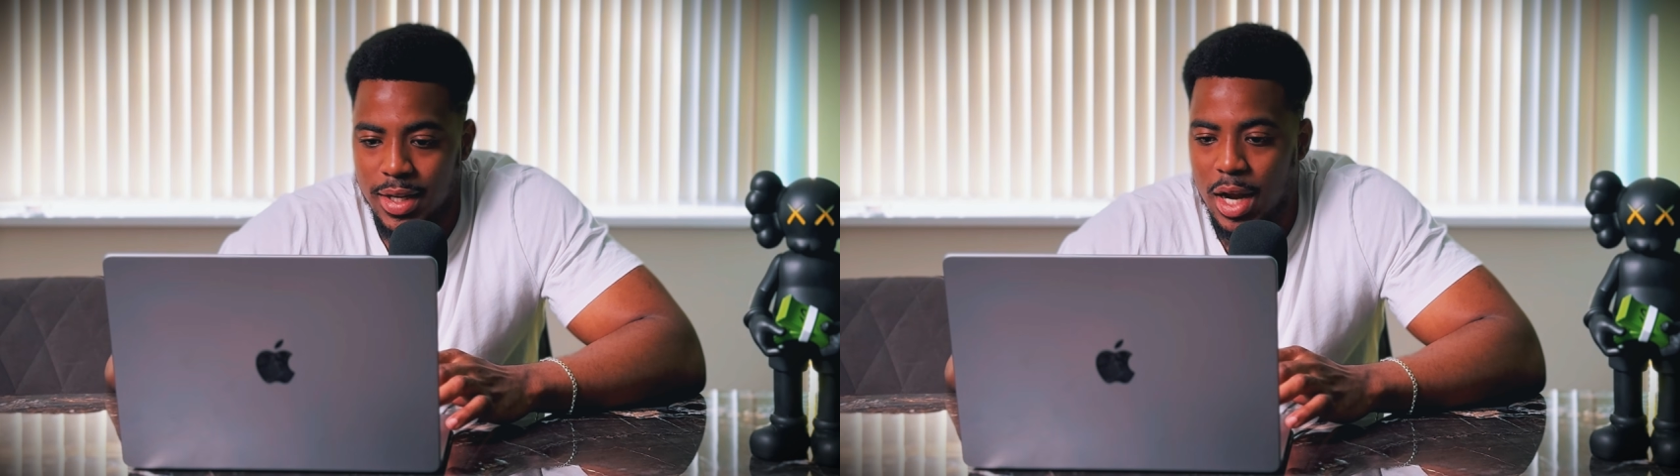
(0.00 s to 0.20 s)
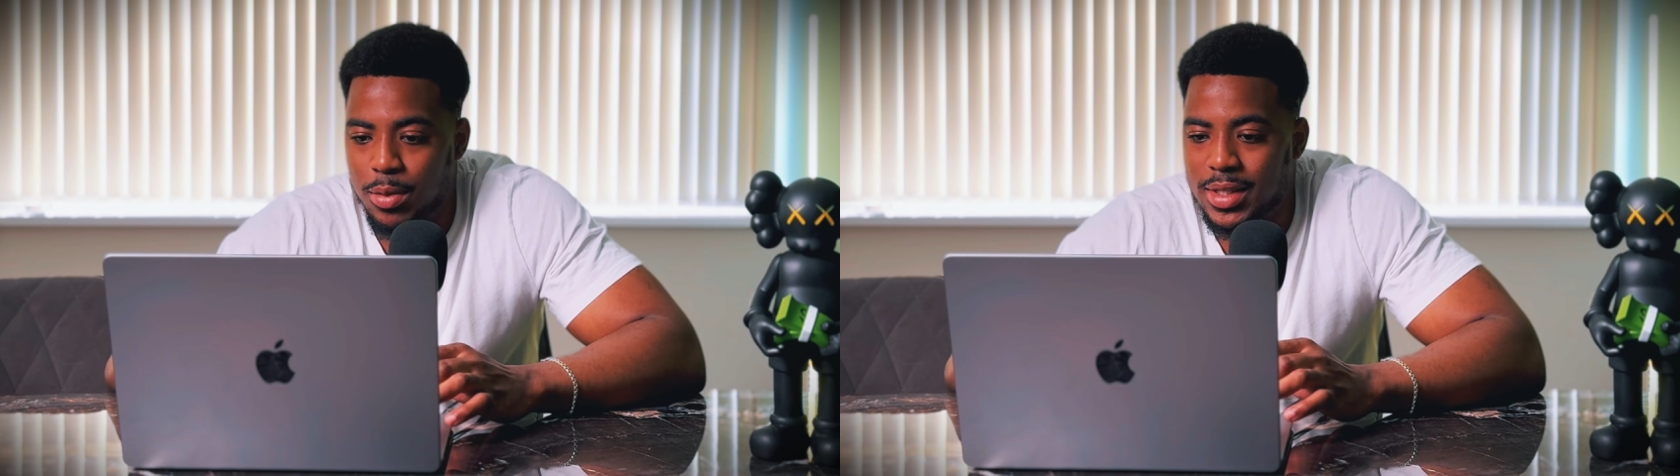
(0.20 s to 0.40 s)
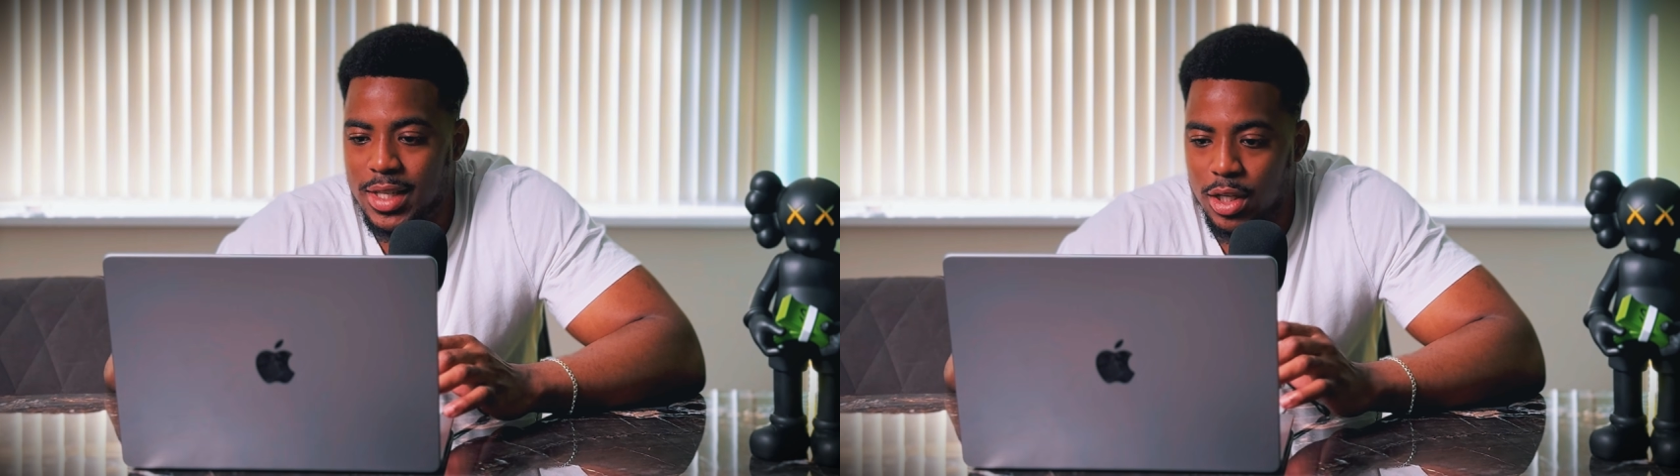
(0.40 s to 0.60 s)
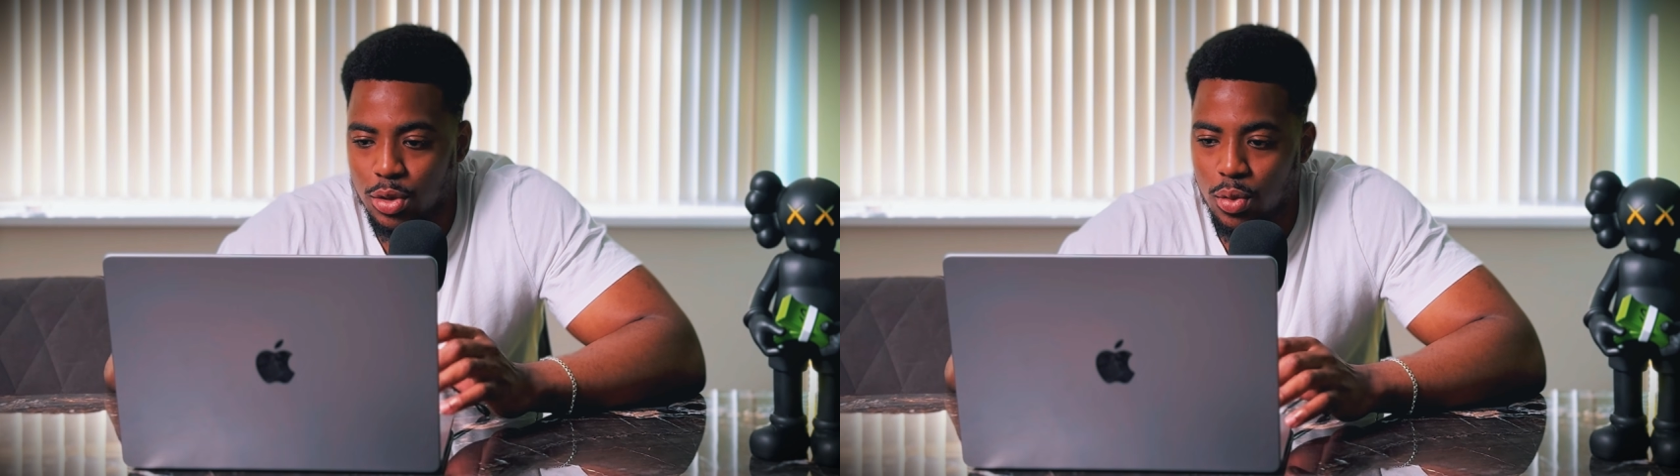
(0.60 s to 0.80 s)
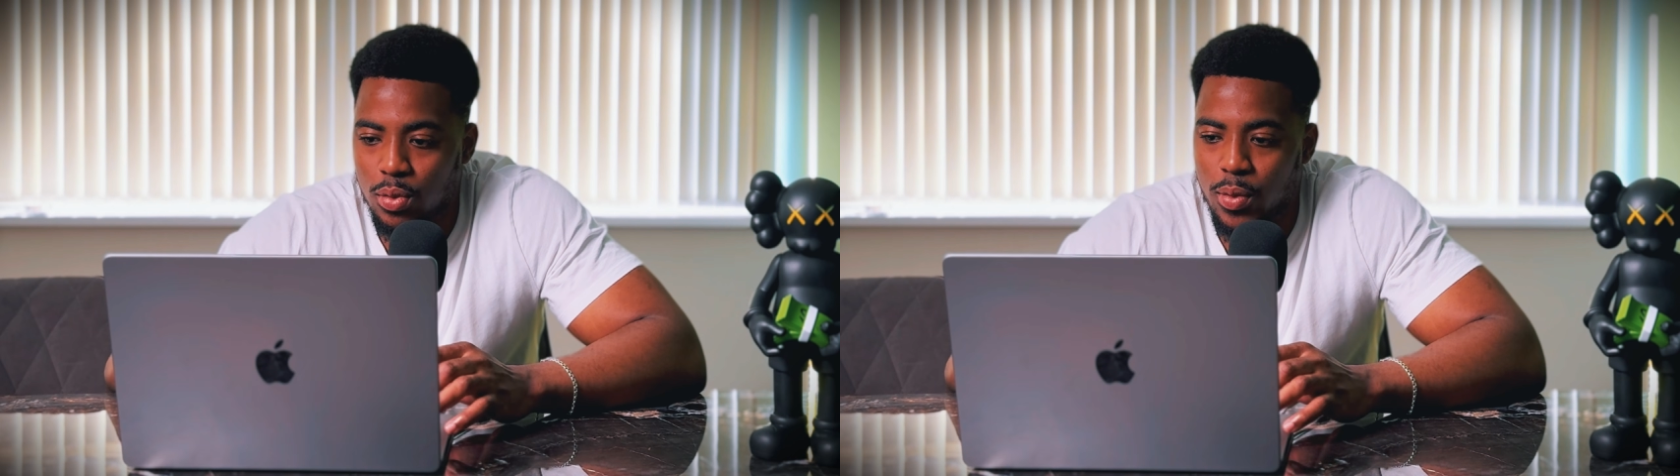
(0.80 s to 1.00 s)
I will tell
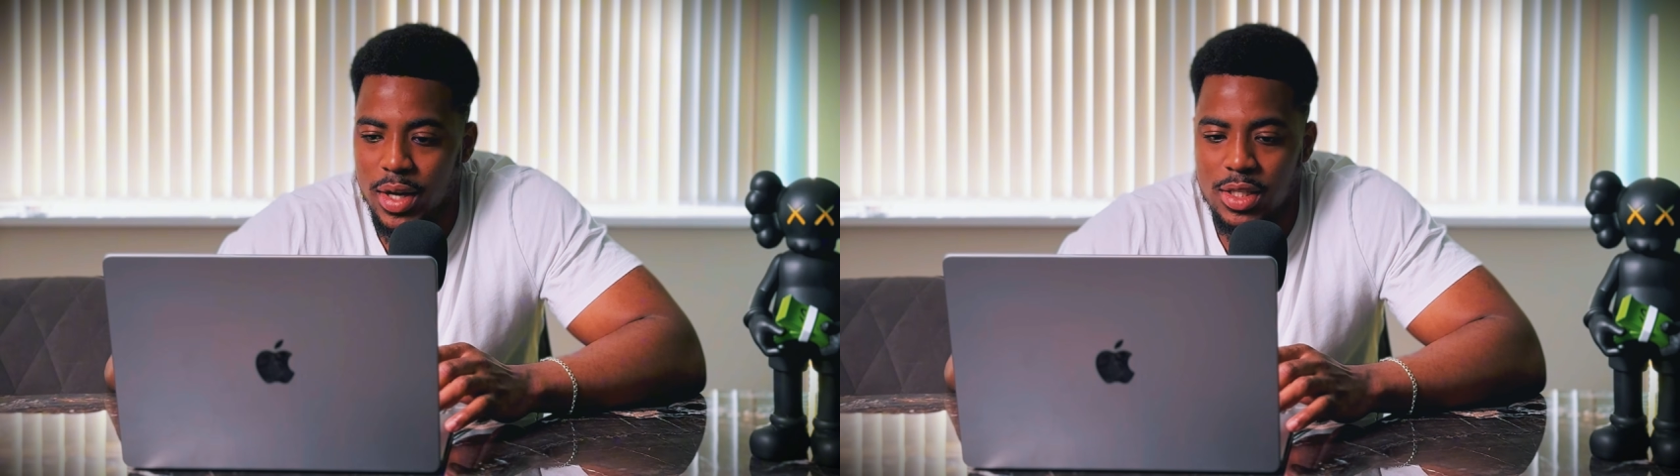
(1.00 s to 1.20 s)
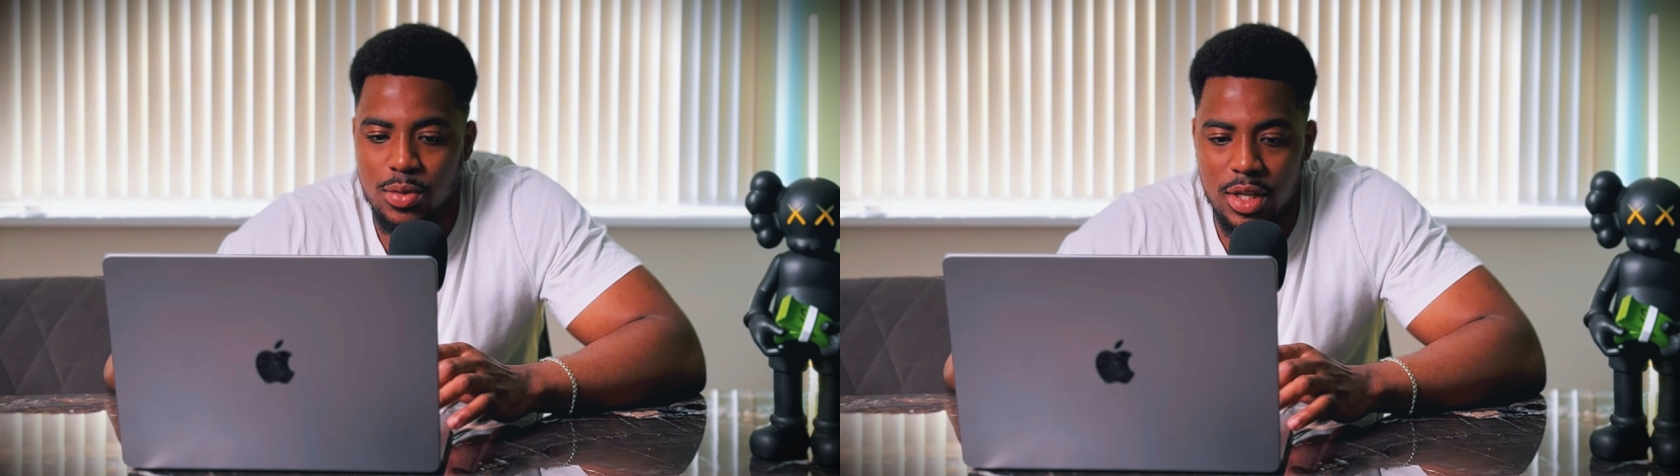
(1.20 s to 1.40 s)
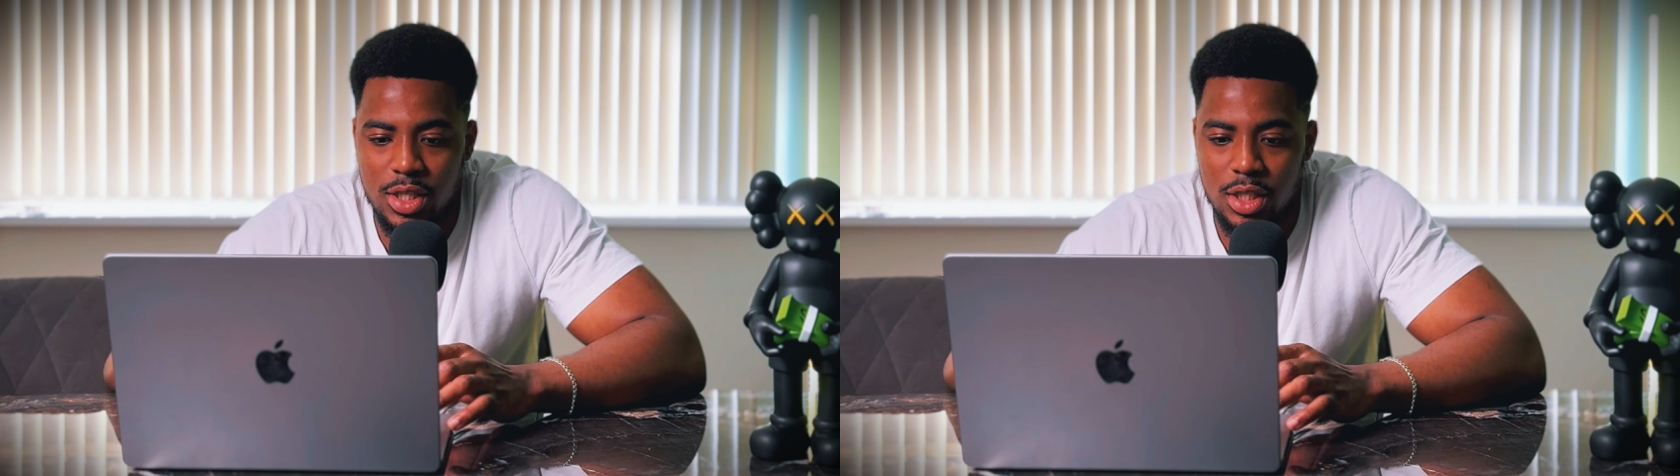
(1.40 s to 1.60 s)
you what strategy